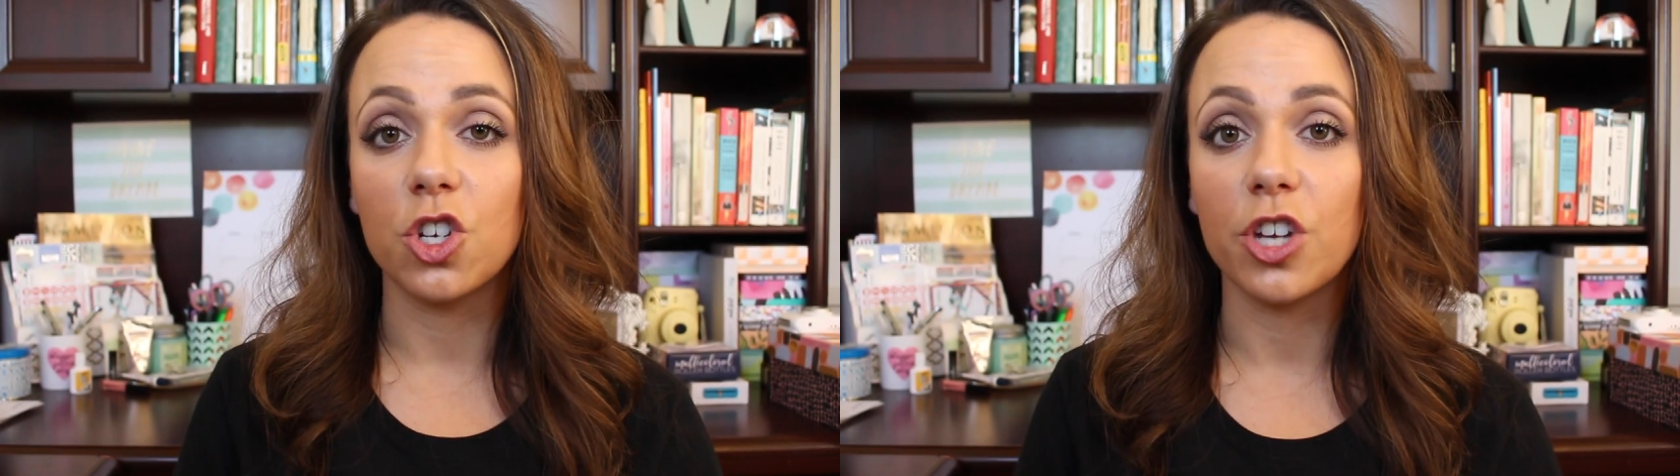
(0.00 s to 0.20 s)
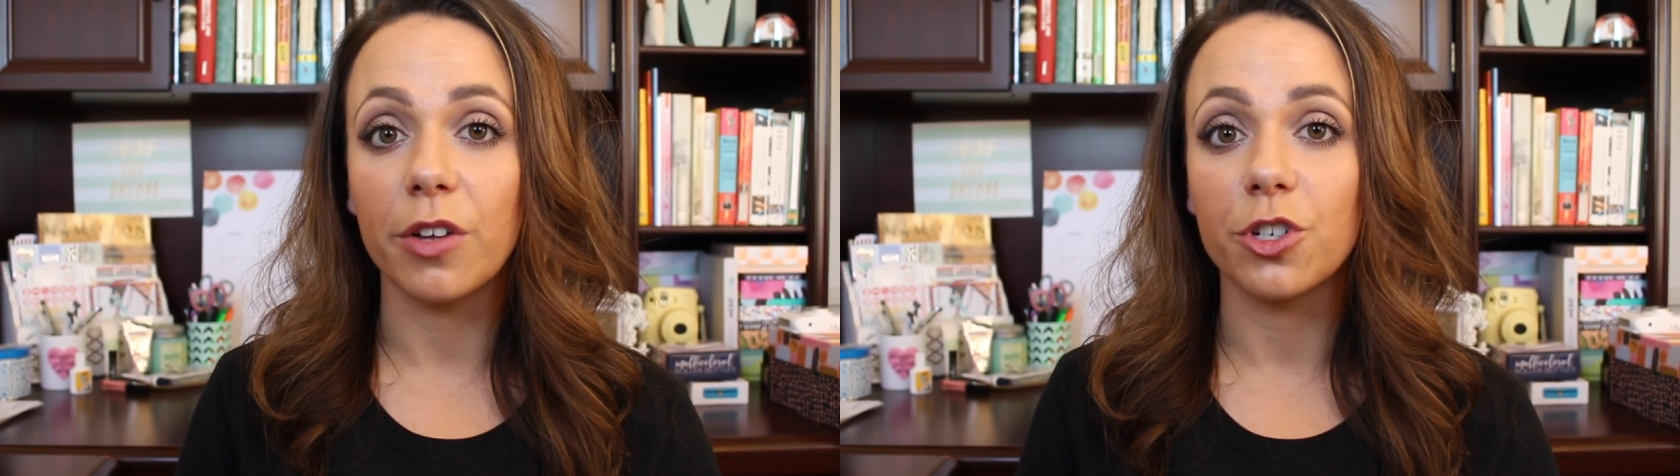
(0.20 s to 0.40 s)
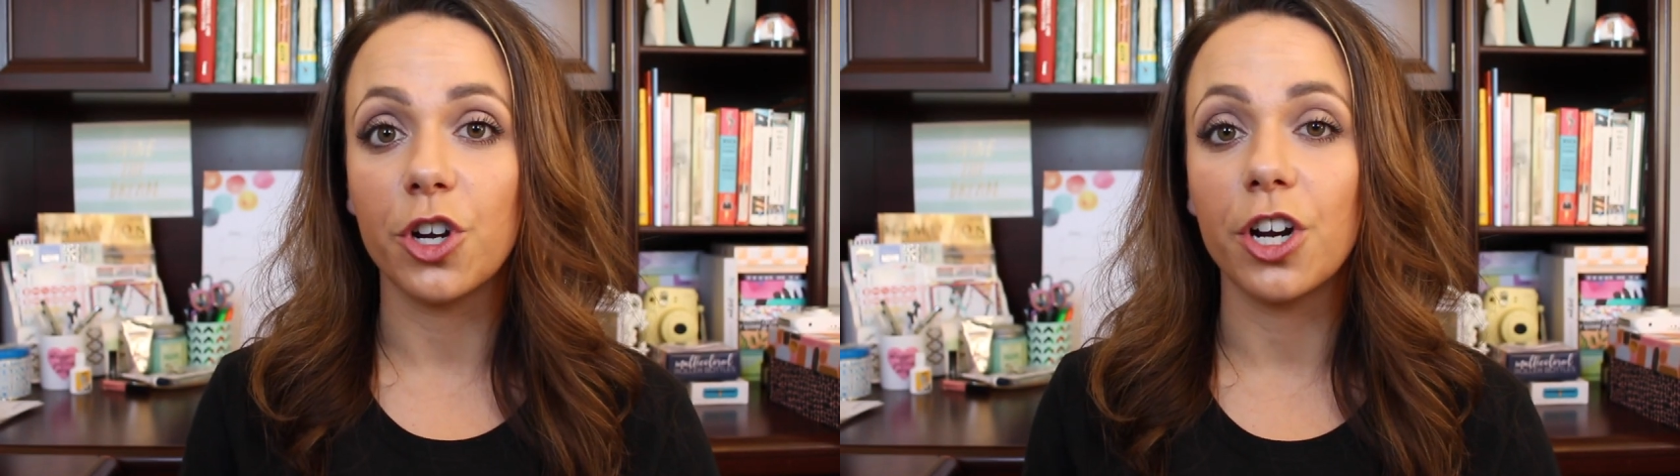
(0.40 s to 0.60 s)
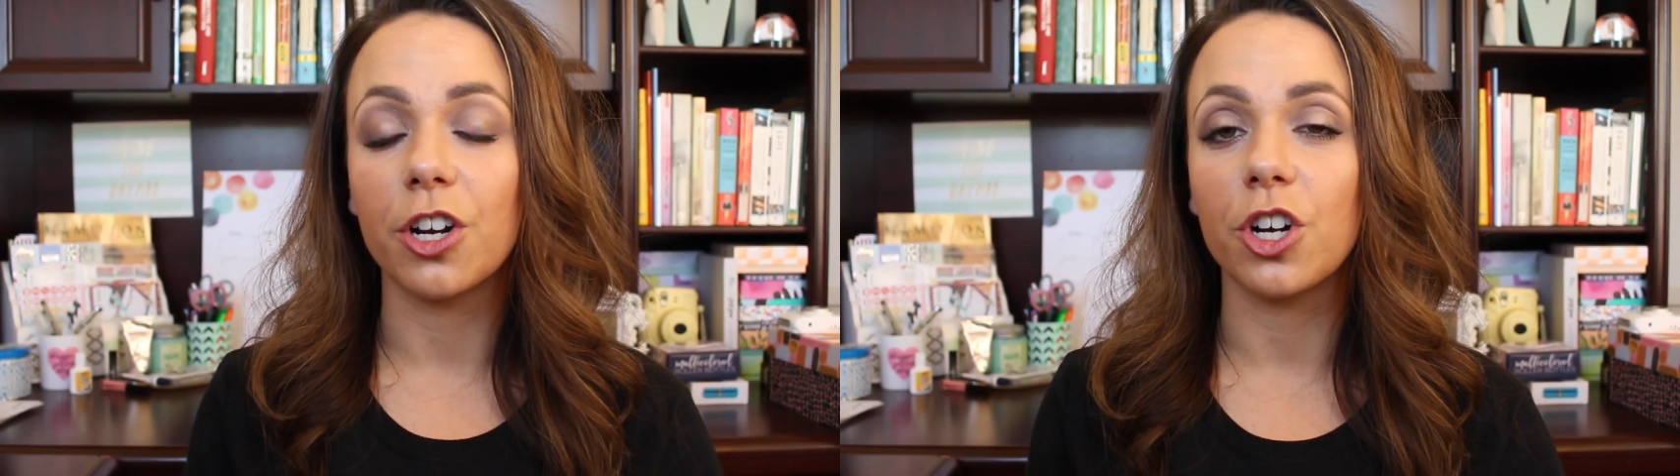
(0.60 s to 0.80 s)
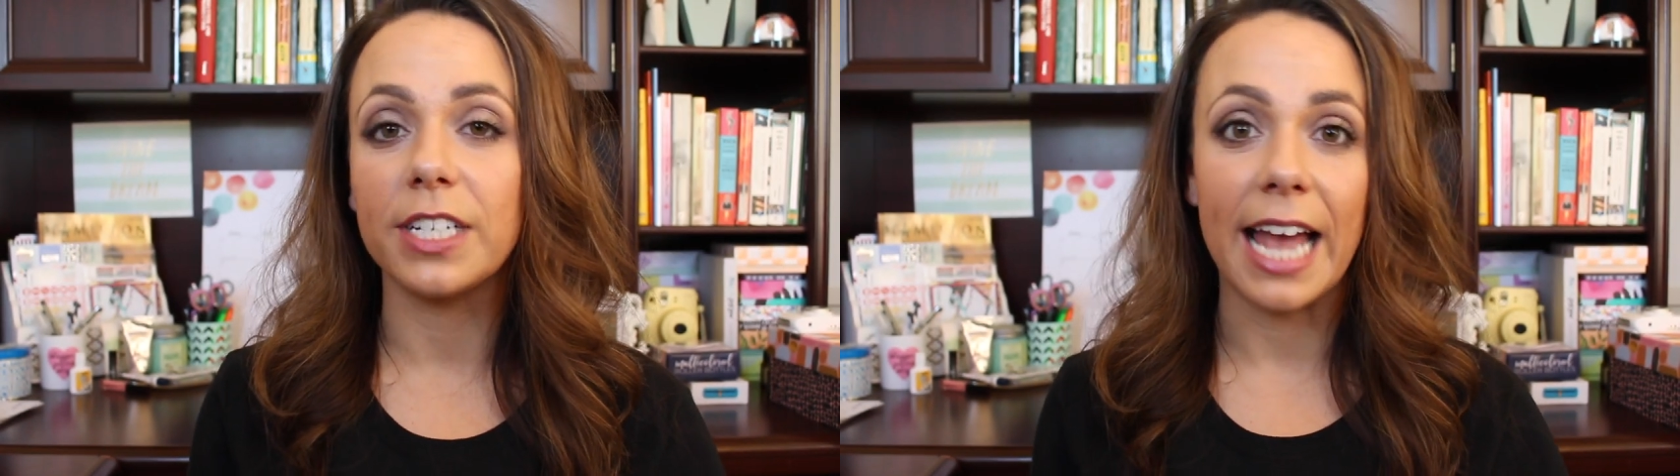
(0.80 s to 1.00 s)
shelter
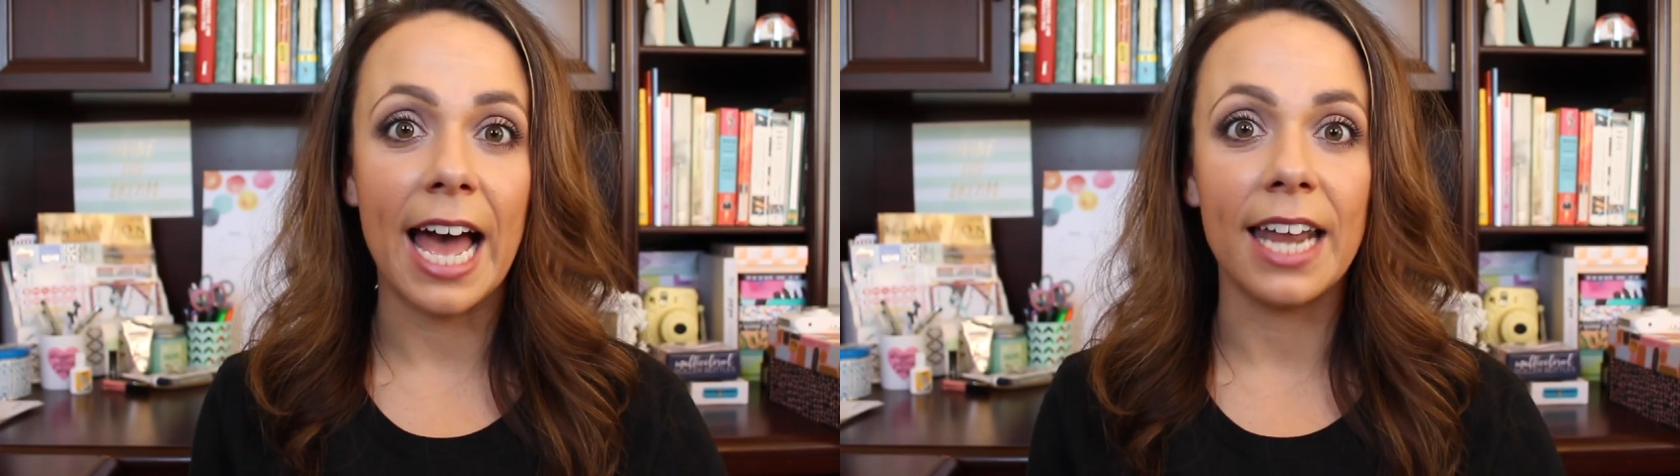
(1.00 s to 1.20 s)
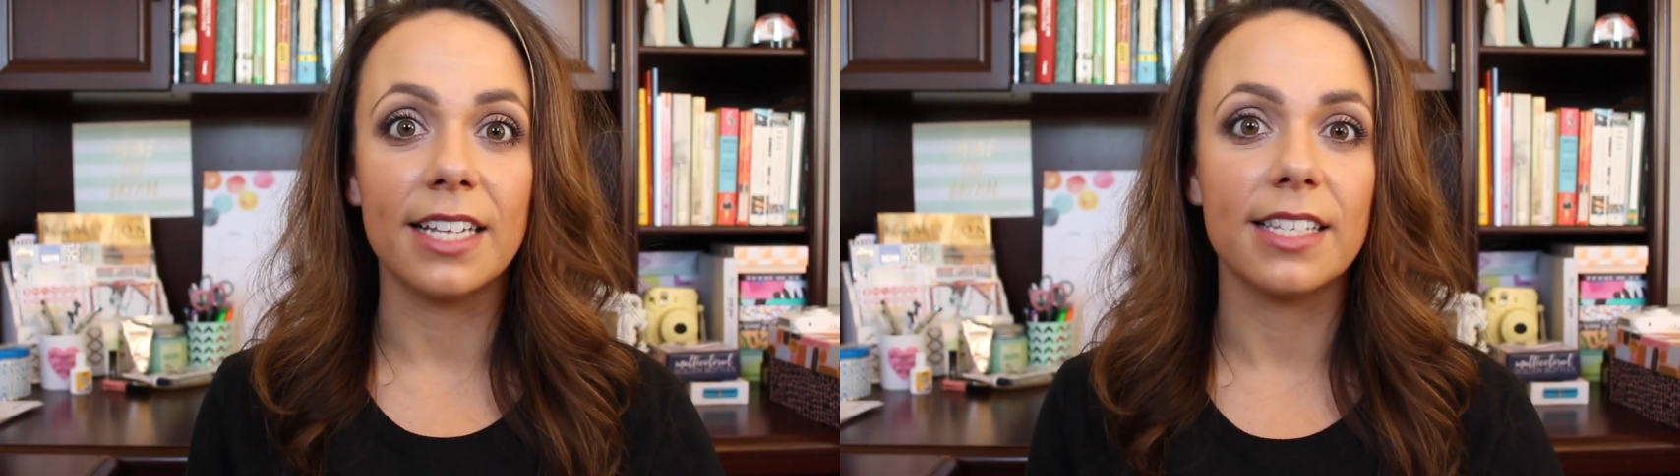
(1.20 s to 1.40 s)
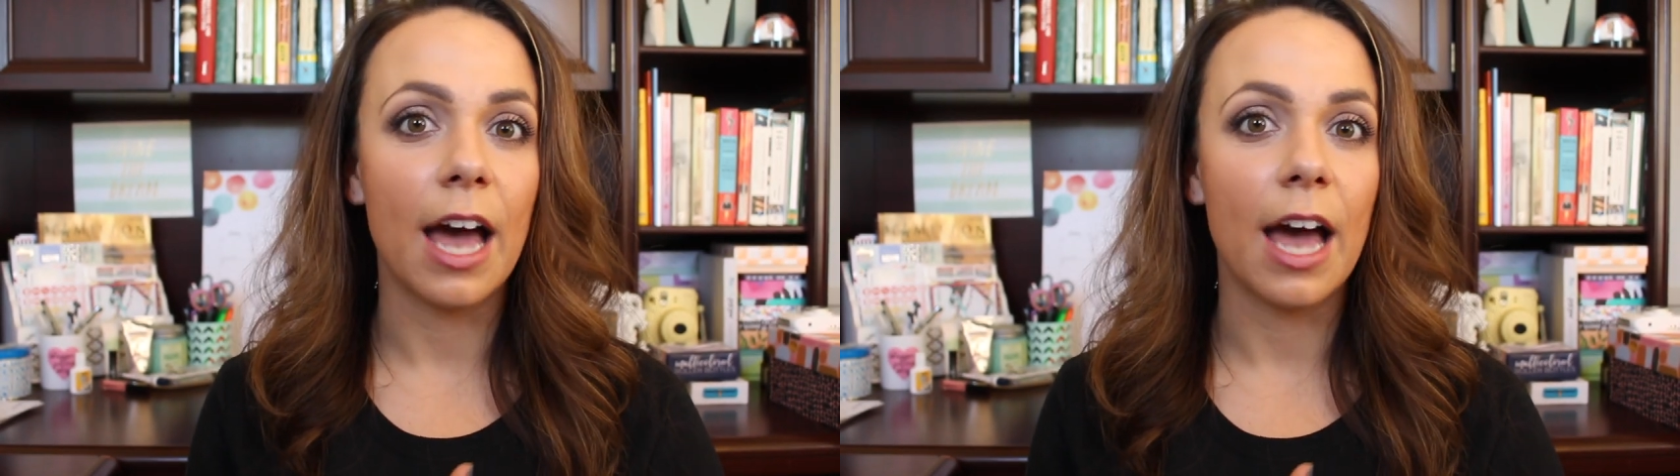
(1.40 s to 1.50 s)
and her dad is